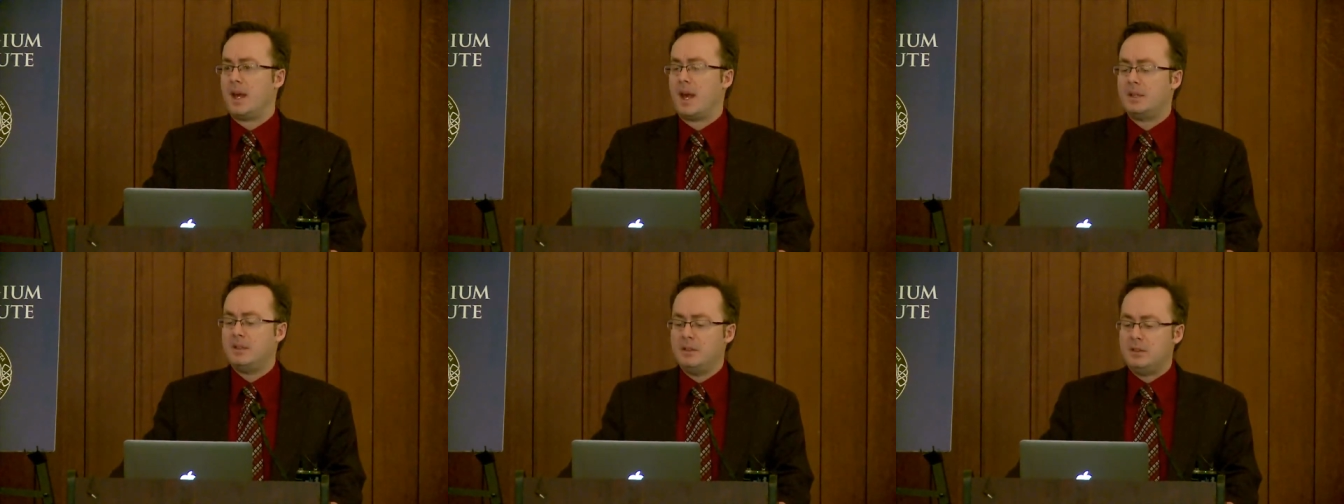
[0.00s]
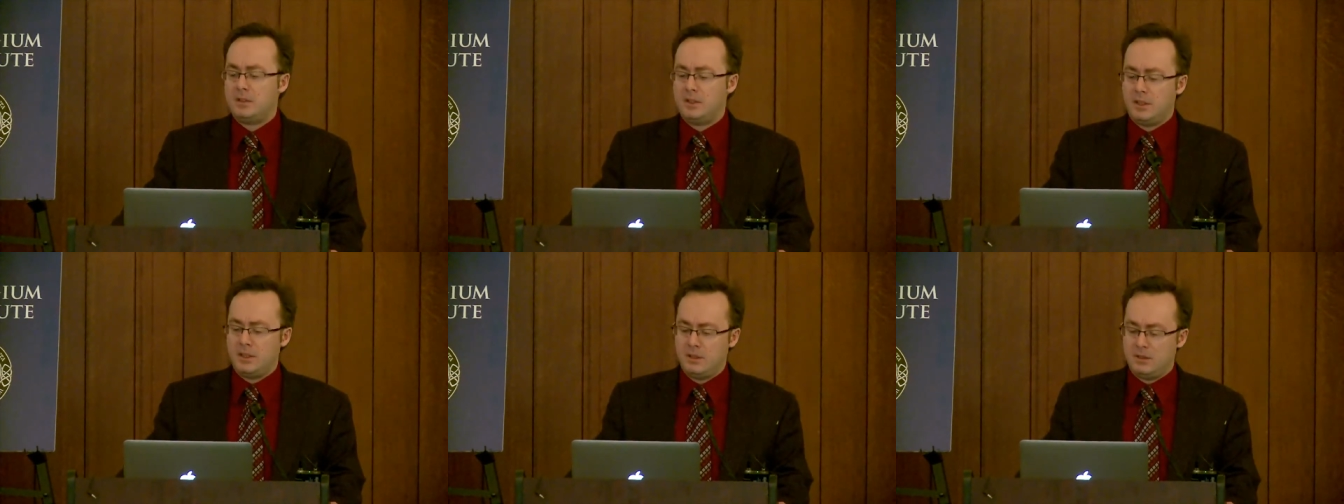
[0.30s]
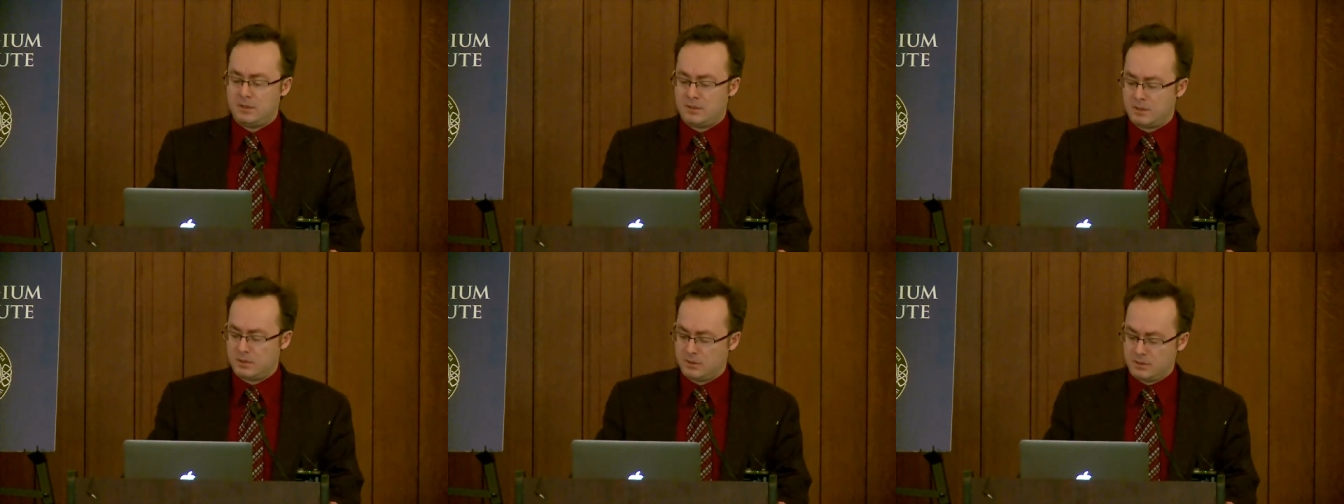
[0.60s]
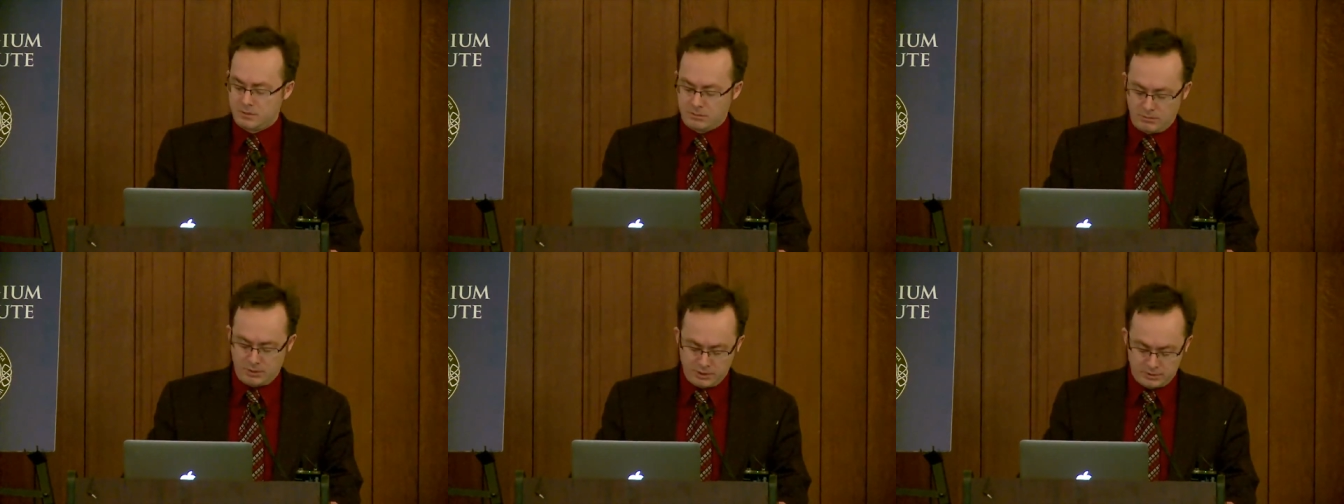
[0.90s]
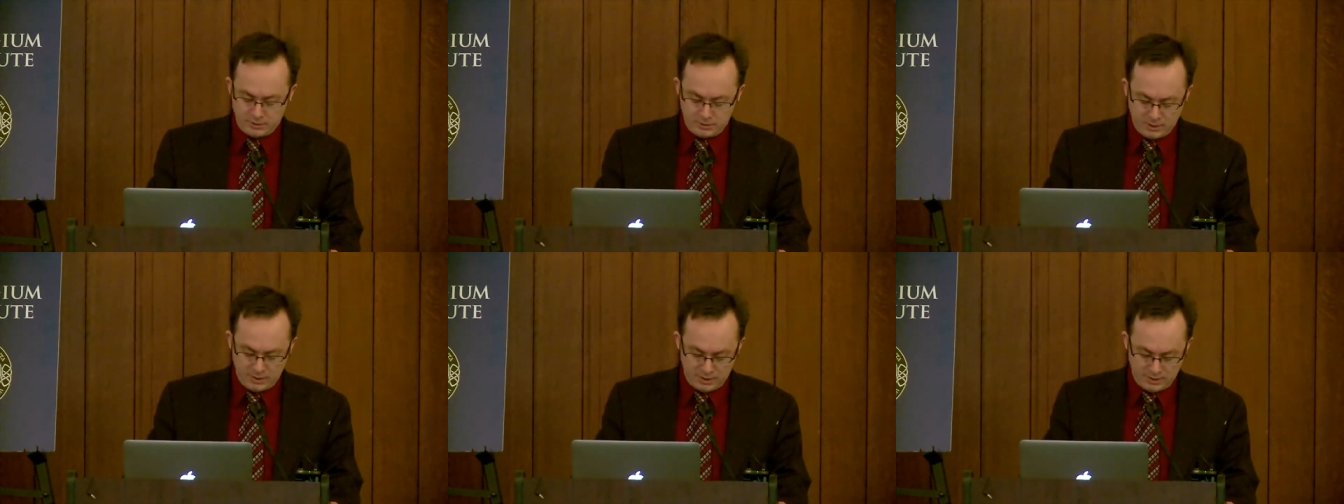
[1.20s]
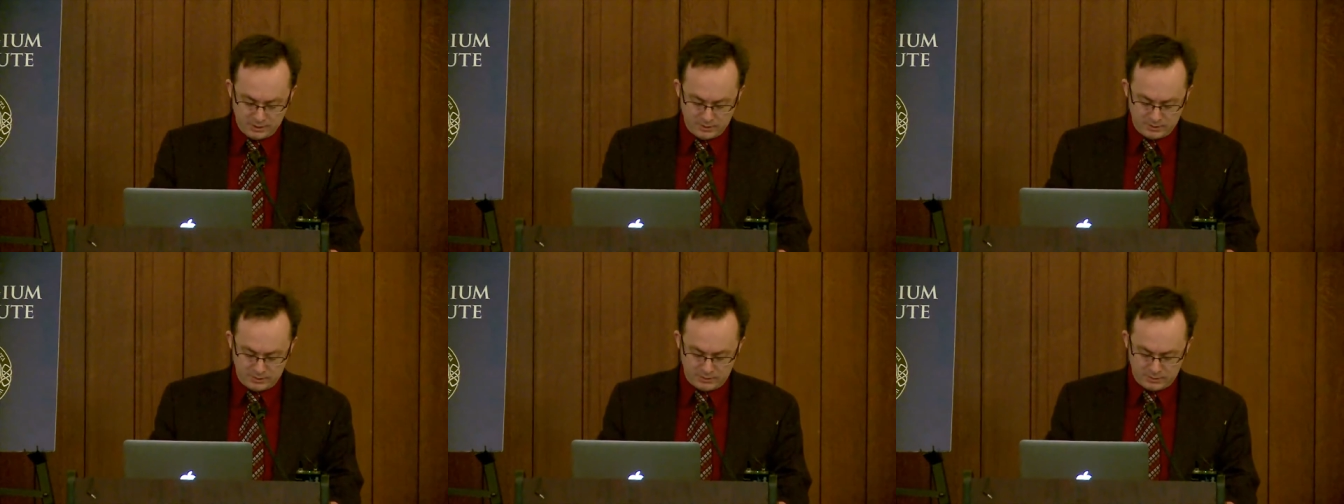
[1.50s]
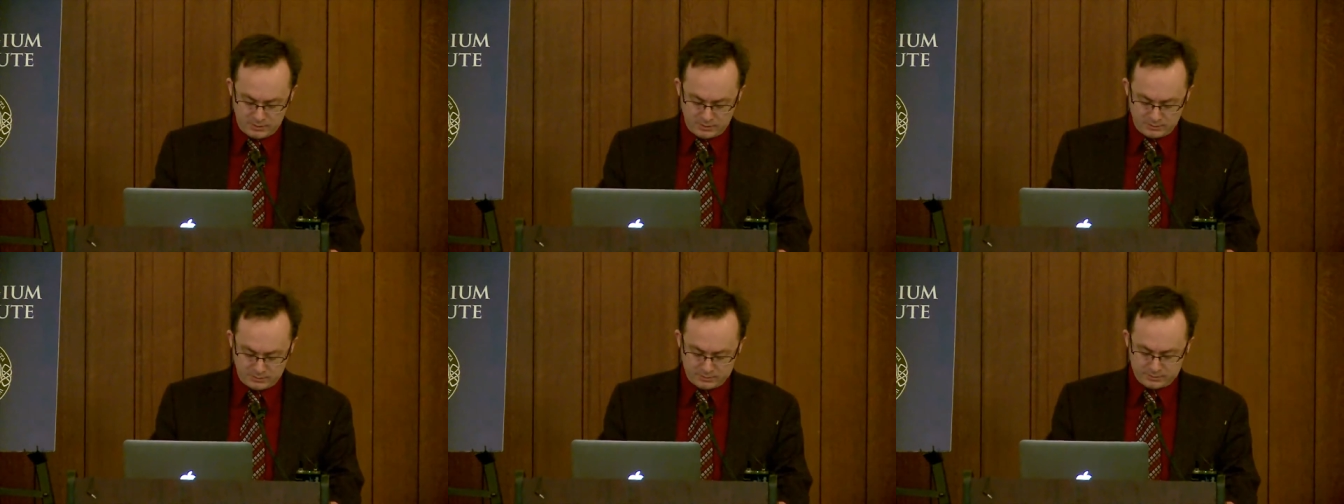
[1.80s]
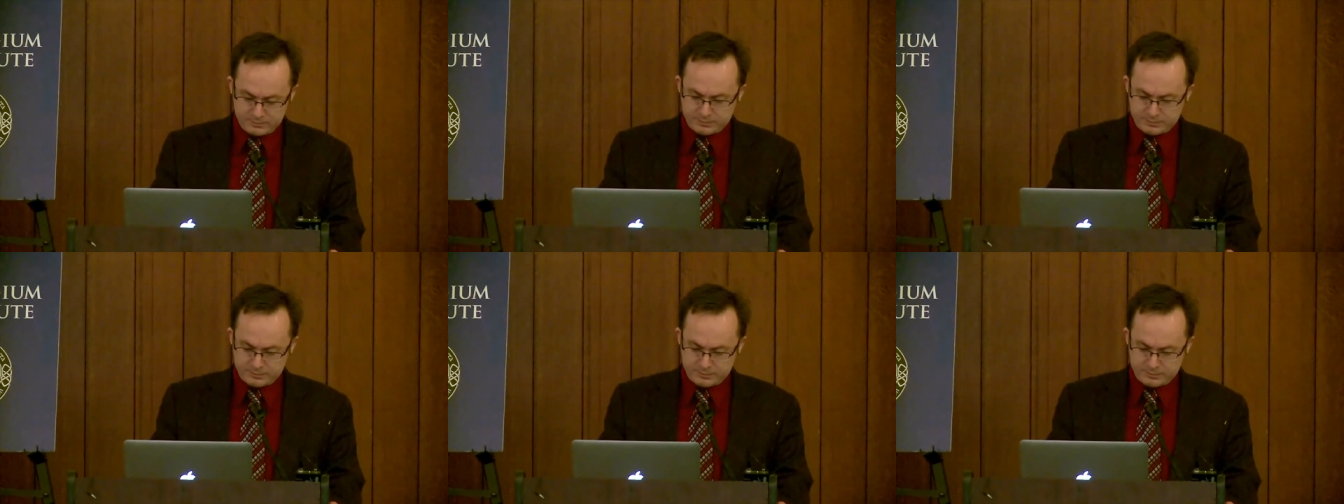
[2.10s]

and indeed Rita does.